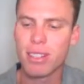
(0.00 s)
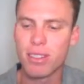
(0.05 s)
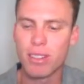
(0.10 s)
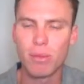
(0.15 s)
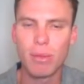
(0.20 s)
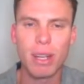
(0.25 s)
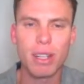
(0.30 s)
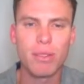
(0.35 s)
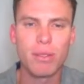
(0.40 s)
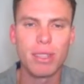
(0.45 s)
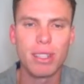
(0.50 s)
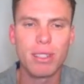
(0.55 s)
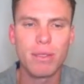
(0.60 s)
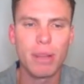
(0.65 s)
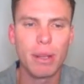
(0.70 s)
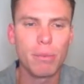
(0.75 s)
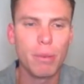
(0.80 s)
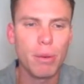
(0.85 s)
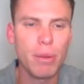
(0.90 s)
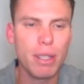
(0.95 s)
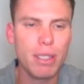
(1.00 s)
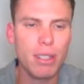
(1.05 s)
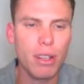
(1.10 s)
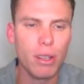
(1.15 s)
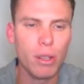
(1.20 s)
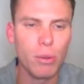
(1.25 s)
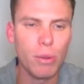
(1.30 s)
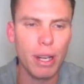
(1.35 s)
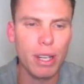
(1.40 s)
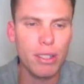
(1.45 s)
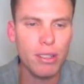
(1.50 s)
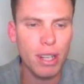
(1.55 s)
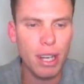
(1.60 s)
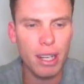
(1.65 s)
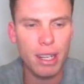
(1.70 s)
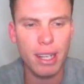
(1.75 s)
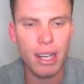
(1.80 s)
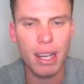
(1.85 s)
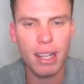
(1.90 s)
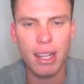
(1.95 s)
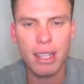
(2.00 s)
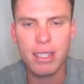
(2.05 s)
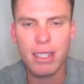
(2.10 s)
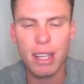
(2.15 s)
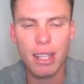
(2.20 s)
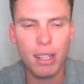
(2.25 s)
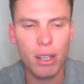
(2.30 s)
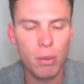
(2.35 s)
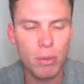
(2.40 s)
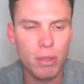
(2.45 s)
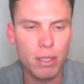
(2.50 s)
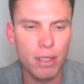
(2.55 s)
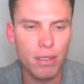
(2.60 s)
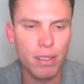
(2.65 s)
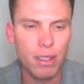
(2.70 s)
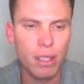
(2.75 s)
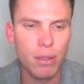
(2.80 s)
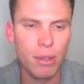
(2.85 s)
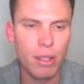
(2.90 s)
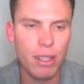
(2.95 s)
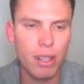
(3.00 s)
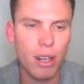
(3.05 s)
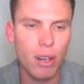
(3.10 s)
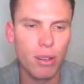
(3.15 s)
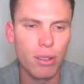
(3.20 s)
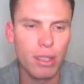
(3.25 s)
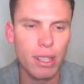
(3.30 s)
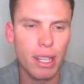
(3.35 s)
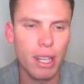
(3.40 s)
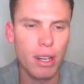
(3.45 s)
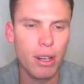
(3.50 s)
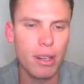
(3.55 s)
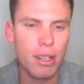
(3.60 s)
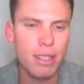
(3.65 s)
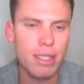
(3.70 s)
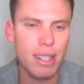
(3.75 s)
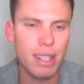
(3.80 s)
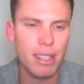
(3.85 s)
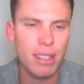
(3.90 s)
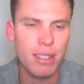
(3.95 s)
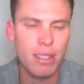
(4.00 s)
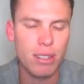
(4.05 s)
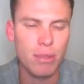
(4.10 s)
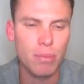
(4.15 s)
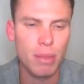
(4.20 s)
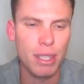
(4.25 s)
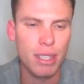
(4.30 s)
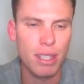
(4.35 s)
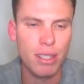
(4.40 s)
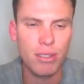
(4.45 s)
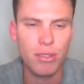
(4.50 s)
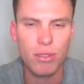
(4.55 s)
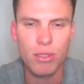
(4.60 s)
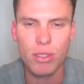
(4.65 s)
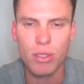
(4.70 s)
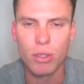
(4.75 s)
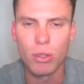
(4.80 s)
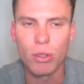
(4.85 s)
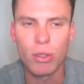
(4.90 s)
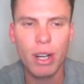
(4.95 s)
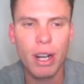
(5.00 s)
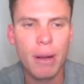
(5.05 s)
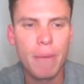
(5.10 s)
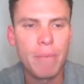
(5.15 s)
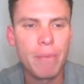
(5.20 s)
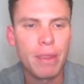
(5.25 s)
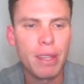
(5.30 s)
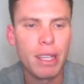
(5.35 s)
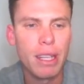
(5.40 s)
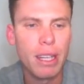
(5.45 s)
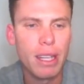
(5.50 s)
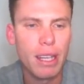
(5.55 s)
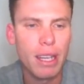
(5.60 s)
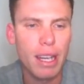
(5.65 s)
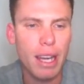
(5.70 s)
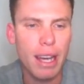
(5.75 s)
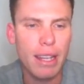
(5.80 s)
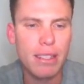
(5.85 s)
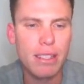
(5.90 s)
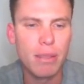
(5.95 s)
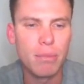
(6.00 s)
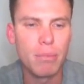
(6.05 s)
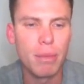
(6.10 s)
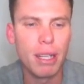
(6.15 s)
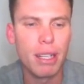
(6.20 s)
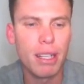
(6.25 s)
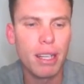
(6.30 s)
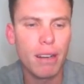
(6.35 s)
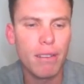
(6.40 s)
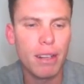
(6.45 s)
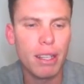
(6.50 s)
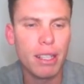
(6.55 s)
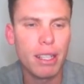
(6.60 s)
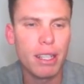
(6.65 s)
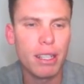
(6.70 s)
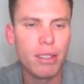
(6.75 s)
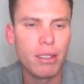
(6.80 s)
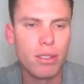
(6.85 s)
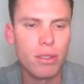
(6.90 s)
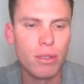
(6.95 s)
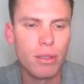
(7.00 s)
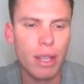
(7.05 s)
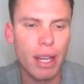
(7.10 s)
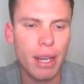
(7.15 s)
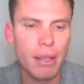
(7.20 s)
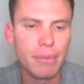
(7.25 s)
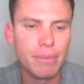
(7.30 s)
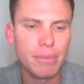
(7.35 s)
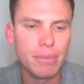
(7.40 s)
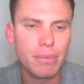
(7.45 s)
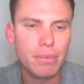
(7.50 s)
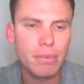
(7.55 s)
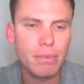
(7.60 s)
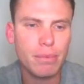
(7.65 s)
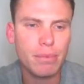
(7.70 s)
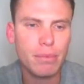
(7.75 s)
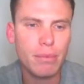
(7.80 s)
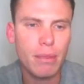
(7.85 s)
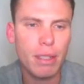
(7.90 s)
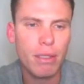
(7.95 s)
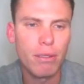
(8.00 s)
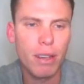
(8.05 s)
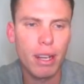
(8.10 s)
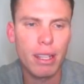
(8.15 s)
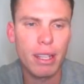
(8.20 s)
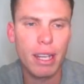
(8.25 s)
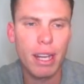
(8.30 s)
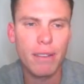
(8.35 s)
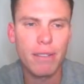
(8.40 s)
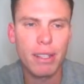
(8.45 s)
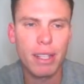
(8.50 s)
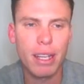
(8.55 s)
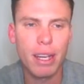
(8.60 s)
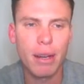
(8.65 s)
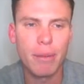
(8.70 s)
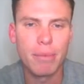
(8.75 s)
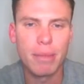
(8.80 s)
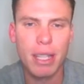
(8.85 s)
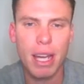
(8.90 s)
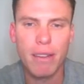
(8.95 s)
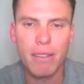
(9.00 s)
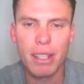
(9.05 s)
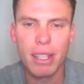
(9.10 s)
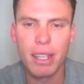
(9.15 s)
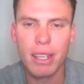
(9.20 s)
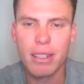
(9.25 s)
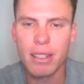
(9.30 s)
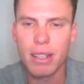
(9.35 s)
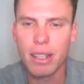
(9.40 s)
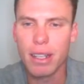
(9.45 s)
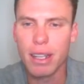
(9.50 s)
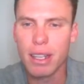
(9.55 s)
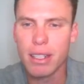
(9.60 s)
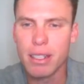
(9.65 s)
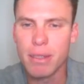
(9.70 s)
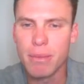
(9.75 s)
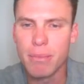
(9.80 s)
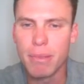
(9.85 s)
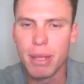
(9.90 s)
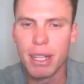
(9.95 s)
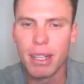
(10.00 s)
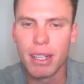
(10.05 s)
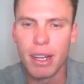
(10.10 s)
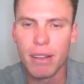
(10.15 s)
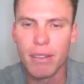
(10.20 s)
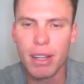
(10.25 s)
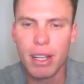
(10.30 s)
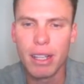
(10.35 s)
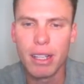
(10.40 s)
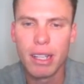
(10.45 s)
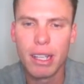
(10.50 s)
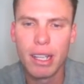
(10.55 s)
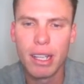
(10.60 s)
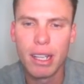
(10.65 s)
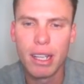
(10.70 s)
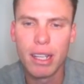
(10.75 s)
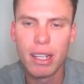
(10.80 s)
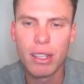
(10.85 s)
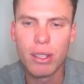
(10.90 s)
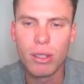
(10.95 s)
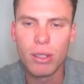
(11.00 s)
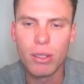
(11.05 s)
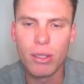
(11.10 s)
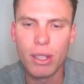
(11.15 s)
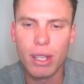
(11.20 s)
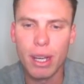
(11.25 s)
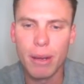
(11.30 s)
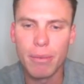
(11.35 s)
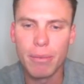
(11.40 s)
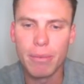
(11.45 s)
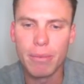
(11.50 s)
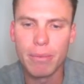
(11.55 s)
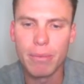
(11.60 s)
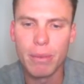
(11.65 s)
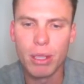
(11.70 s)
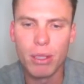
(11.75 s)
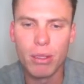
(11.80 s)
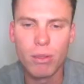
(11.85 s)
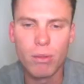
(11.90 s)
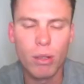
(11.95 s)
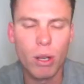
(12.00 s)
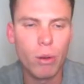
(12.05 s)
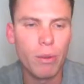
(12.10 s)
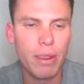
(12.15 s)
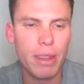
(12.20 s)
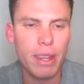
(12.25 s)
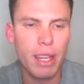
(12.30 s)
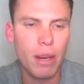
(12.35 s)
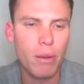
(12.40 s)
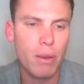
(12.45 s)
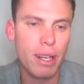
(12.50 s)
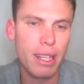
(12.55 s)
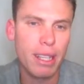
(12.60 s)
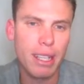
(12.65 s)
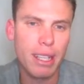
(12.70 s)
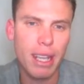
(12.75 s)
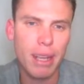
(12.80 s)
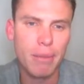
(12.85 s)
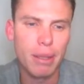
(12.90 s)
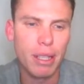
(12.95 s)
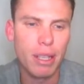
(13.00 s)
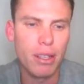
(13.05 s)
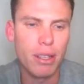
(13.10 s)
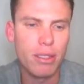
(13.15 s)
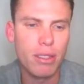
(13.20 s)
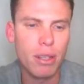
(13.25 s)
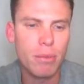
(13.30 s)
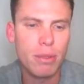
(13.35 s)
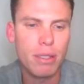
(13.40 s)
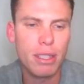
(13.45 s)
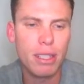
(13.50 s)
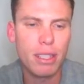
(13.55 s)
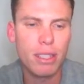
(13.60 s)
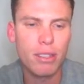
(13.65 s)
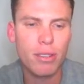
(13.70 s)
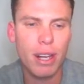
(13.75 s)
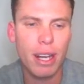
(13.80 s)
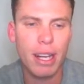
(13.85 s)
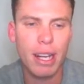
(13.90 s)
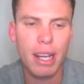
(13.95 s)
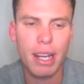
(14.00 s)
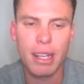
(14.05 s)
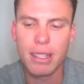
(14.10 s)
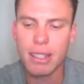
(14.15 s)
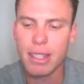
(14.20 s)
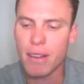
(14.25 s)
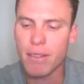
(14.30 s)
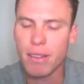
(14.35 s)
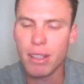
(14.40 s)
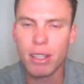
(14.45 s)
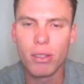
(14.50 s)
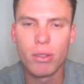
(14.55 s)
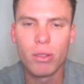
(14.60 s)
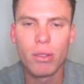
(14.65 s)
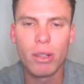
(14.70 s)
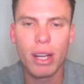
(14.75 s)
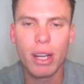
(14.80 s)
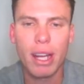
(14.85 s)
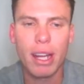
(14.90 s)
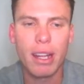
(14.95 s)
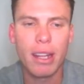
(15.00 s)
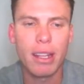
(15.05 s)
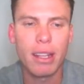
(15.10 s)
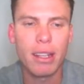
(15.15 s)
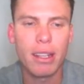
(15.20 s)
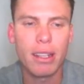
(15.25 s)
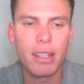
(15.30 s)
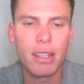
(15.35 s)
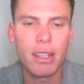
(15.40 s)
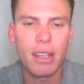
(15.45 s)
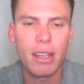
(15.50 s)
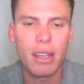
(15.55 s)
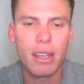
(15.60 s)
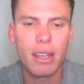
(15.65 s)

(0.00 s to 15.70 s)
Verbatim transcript: much with this one. Probably just hold the one trade. And yeah, that's the other option. If you do want to hold Leo as another potential scorer and some mid cover, then you could do that rather than having um, Davy as a as a mid cover. You could um you could roll with that one and keep Leo Thompson and trade out a Davy or a uh,